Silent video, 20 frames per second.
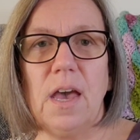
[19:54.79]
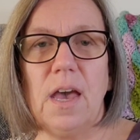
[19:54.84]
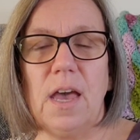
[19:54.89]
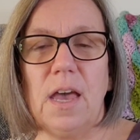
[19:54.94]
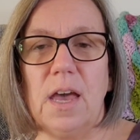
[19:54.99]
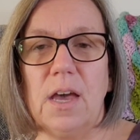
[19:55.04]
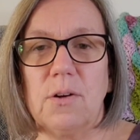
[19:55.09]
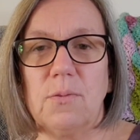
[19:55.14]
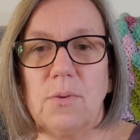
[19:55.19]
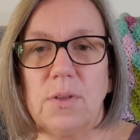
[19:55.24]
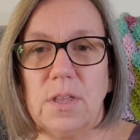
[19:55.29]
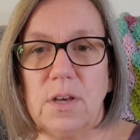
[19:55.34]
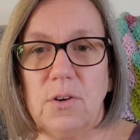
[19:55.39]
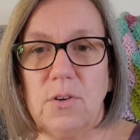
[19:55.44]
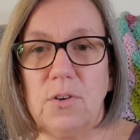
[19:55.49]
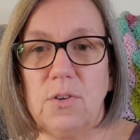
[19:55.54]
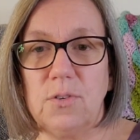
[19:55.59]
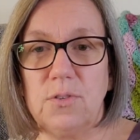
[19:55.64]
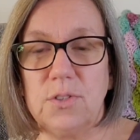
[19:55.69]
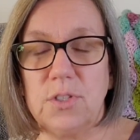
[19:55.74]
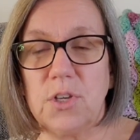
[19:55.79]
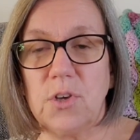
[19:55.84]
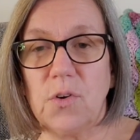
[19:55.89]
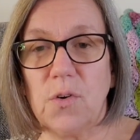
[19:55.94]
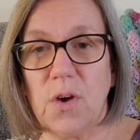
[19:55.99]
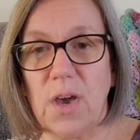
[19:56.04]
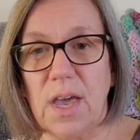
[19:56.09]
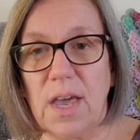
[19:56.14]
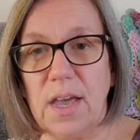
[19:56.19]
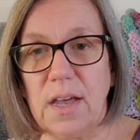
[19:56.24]
and without using your
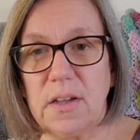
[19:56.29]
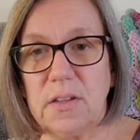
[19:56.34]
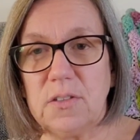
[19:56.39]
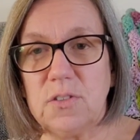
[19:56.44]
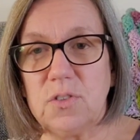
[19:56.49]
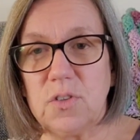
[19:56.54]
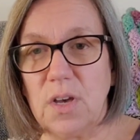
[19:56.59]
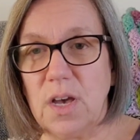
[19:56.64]
hands,